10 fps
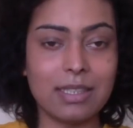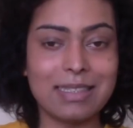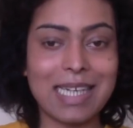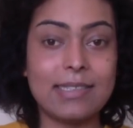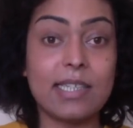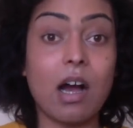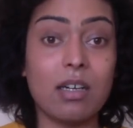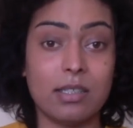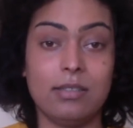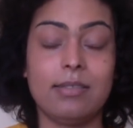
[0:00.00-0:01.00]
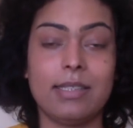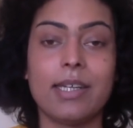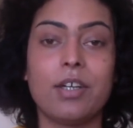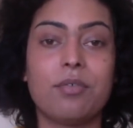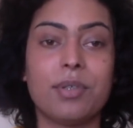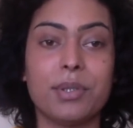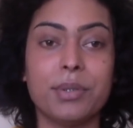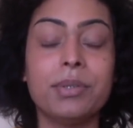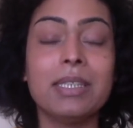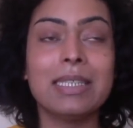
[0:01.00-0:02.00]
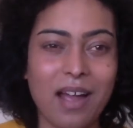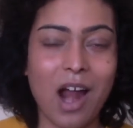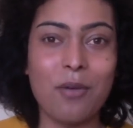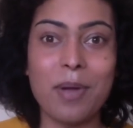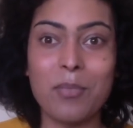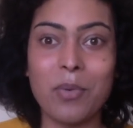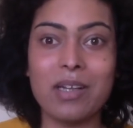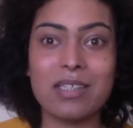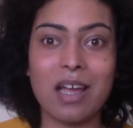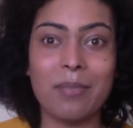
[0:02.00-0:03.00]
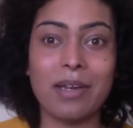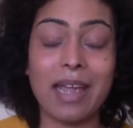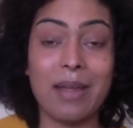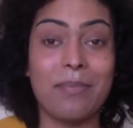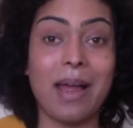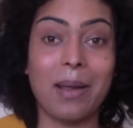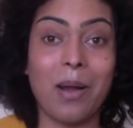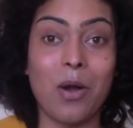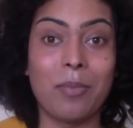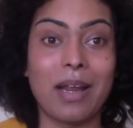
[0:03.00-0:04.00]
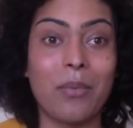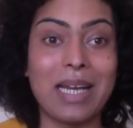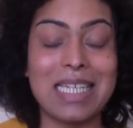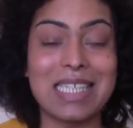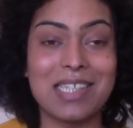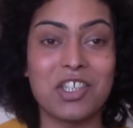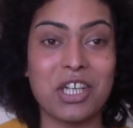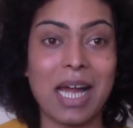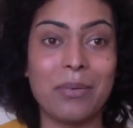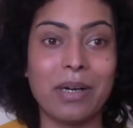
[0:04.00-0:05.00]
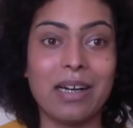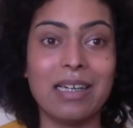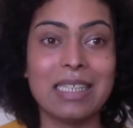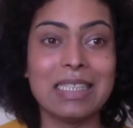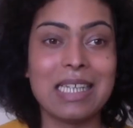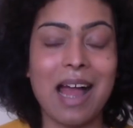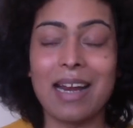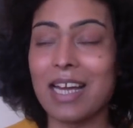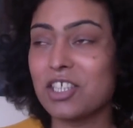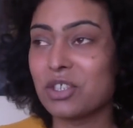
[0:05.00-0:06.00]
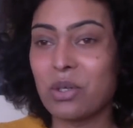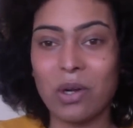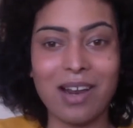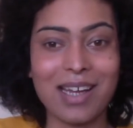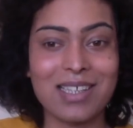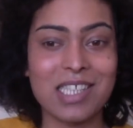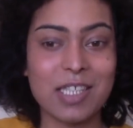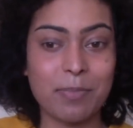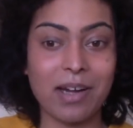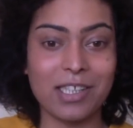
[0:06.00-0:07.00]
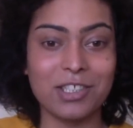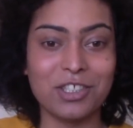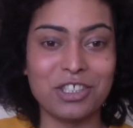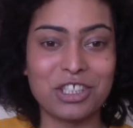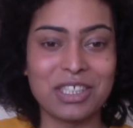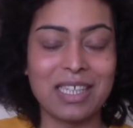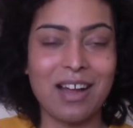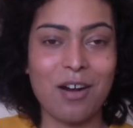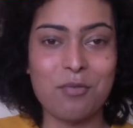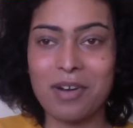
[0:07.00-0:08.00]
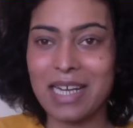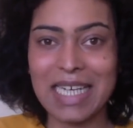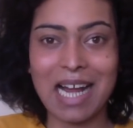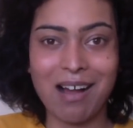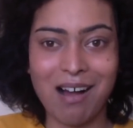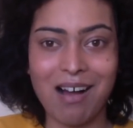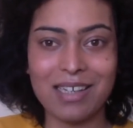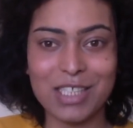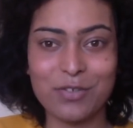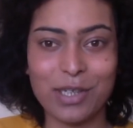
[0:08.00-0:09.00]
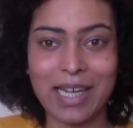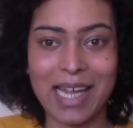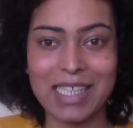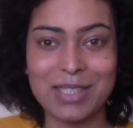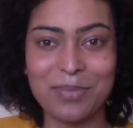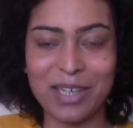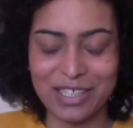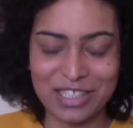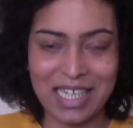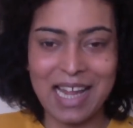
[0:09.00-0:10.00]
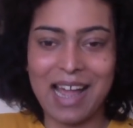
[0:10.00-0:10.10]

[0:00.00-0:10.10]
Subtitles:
They darkened and they grew. I remember one time I came back home and I went into the shower and I just got like a sponge, a really hard exfoliating sponge.